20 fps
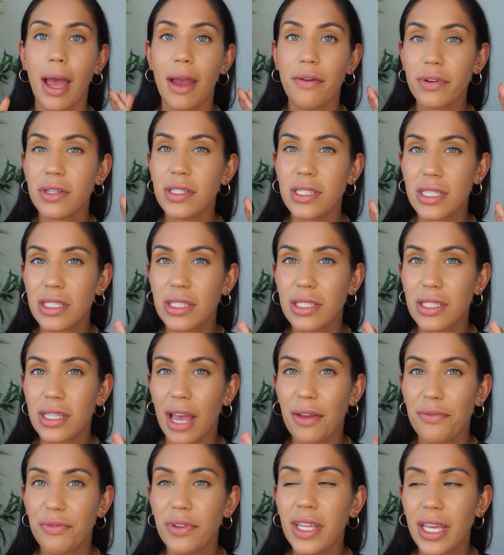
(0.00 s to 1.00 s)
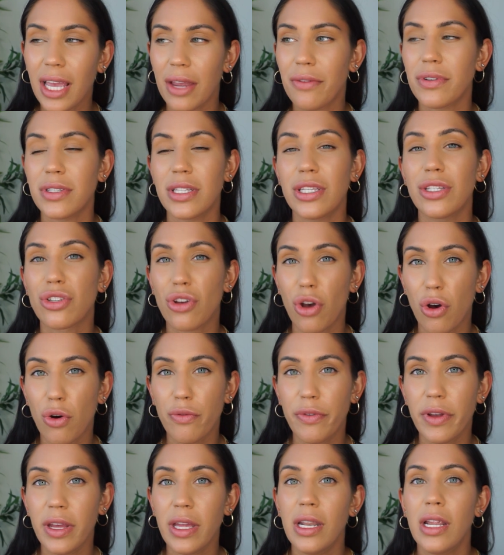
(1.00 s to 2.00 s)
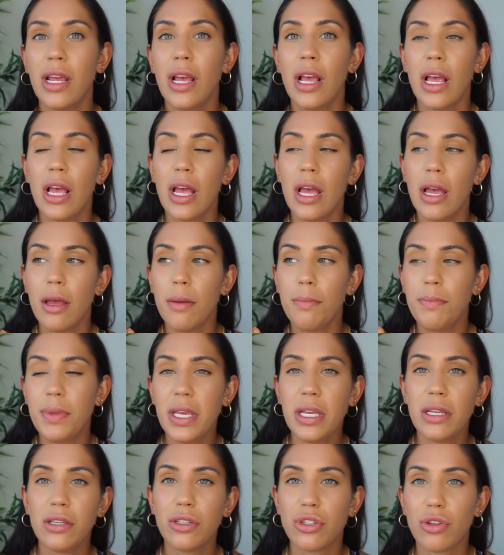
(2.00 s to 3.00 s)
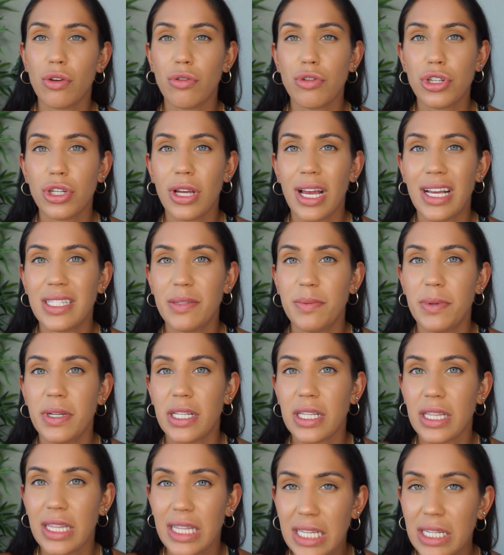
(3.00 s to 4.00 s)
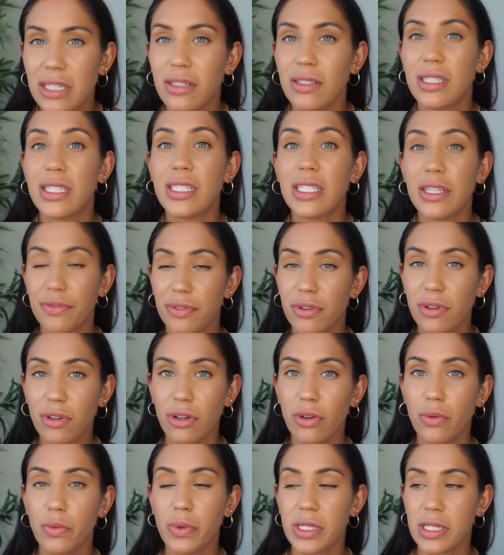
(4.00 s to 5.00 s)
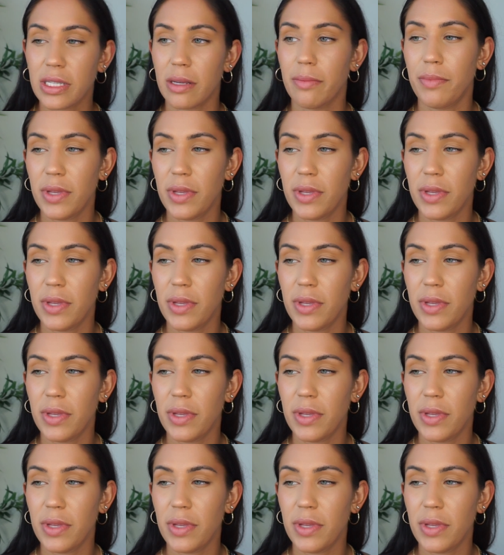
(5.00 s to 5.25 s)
I feel like ever since COVID, being social has been a little difficult with some